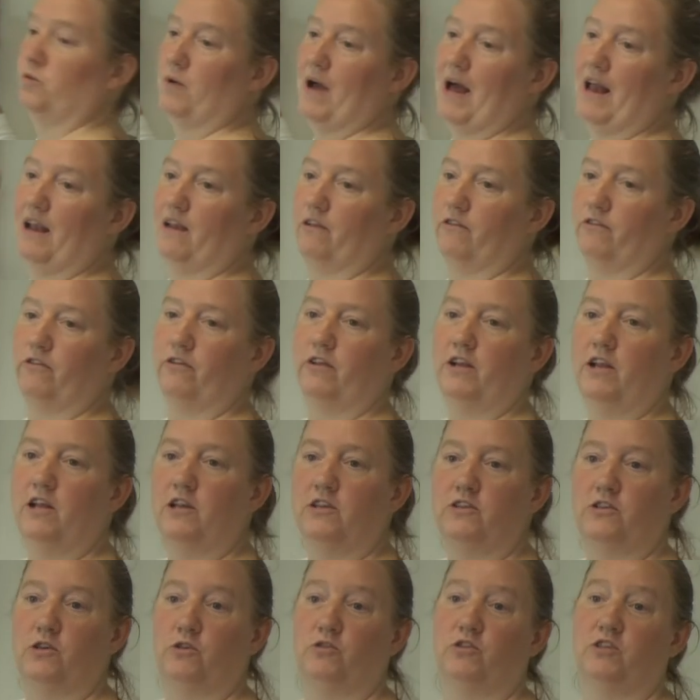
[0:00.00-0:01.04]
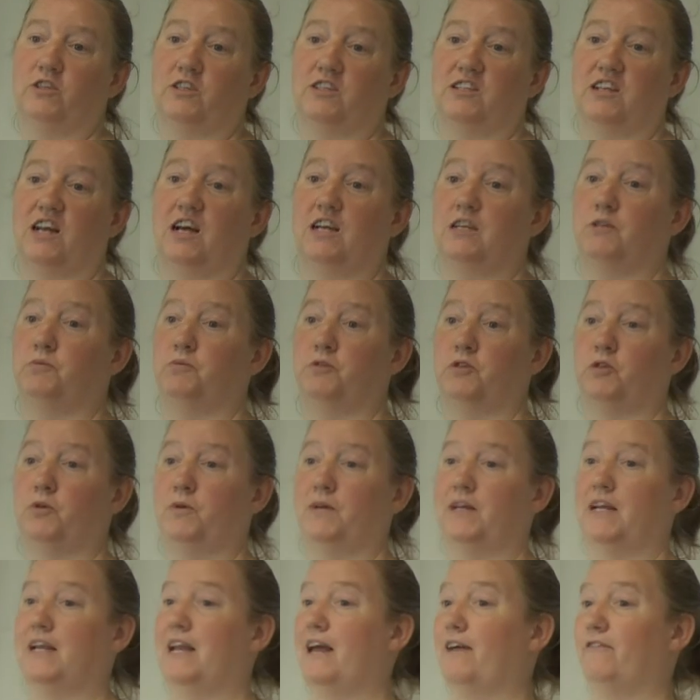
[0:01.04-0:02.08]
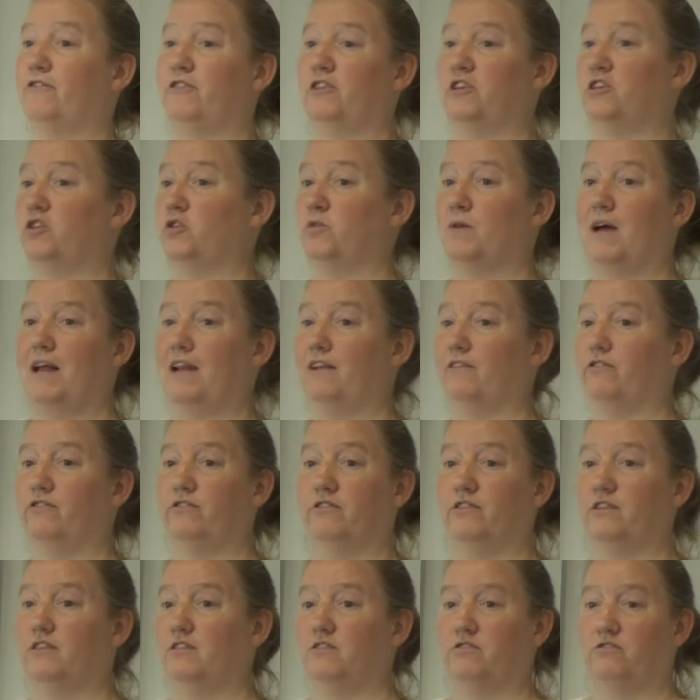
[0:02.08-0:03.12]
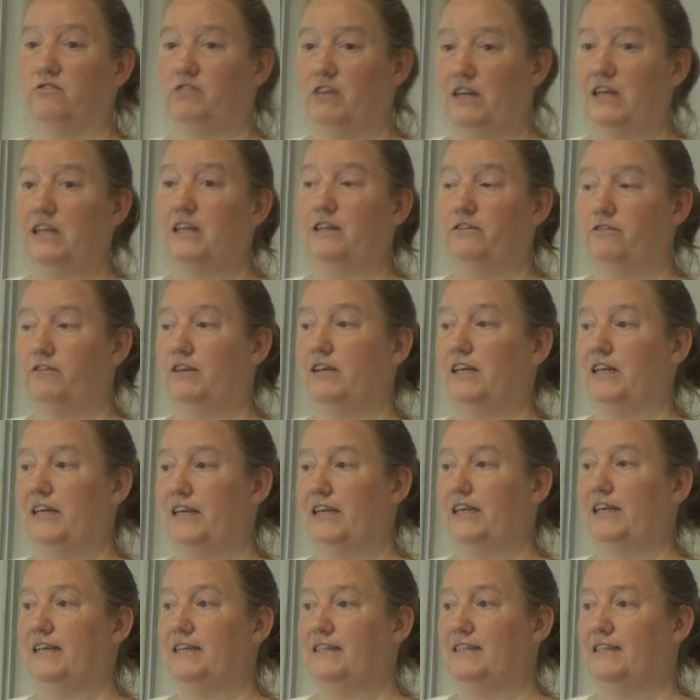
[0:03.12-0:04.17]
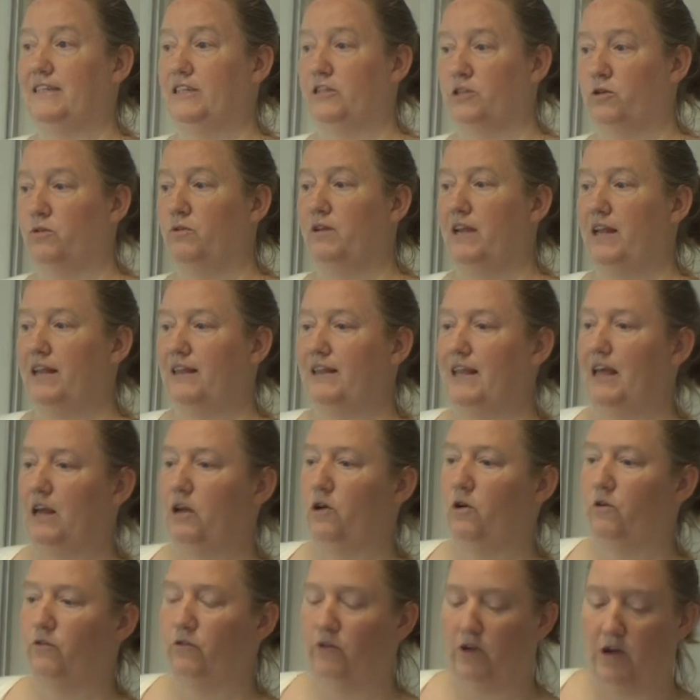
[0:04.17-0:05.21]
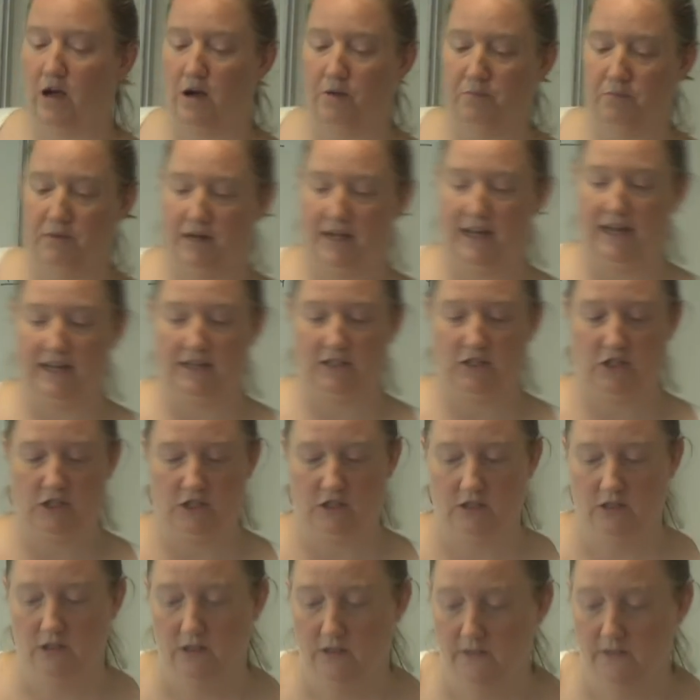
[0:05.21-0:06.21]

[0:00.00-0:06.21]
12. So it just lies between 11 and 12. It's really, really easy. Don't let that overcomplicate you.